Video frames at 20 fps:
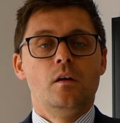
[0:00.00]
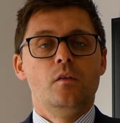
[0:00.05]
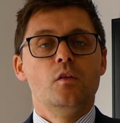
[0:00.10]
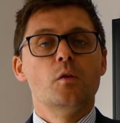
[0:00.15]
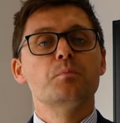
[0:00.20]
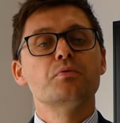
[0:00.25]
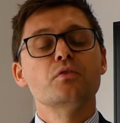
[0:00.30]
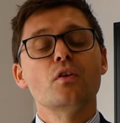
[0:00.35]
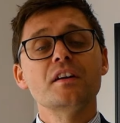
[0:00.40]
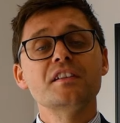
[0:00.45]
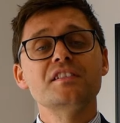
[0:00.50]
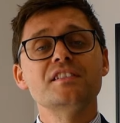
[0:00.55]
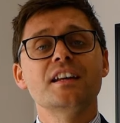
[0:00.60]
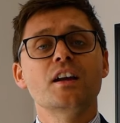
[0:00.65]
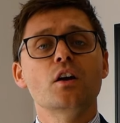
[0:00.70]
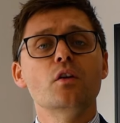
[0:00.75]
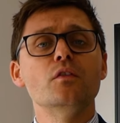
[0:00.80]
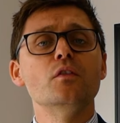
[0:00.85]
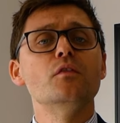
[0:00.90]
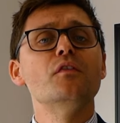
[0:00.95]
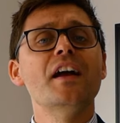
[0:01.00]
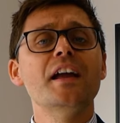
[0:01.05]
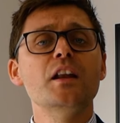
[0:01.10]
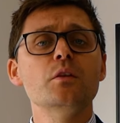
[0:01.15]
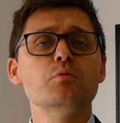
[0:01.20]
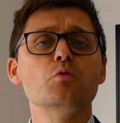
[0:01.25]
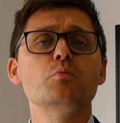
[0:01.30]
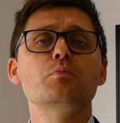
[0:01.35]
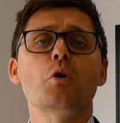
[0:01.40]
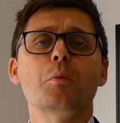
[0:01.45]
The pricing of
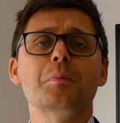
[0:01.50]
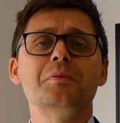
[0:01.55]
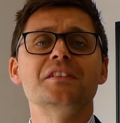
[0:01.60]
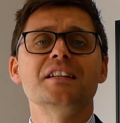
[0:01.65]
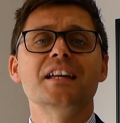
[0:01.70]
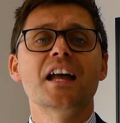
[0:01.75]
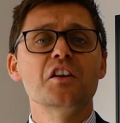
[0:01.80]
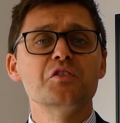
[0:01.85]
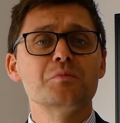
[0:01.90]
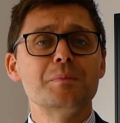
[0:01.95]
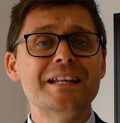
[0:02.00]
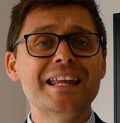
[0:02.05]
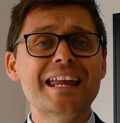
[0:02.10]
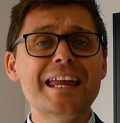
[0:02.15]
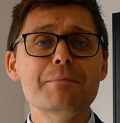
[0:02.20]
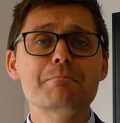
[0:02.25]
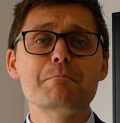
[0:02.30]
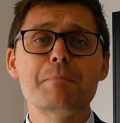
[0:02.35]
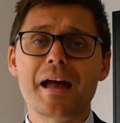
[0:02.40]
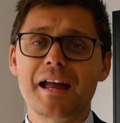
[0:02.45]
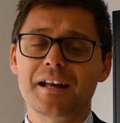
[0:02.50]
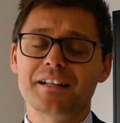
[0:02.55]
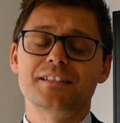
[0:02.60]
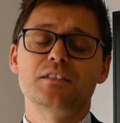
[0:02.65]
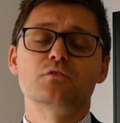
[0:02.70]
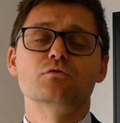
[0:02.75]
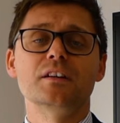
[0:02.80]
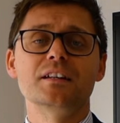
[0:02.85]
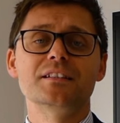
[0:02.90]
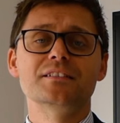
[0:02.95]
available property has been
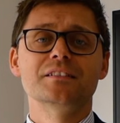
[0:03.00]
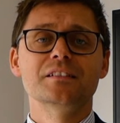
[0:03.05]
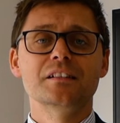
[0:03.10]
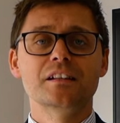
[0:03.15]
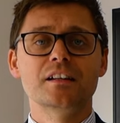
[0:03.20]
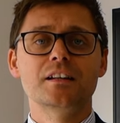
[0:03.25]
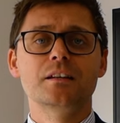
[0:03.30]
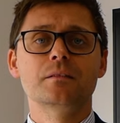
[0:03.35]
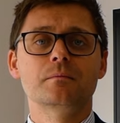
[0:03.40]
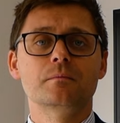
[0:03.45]
impacted recently.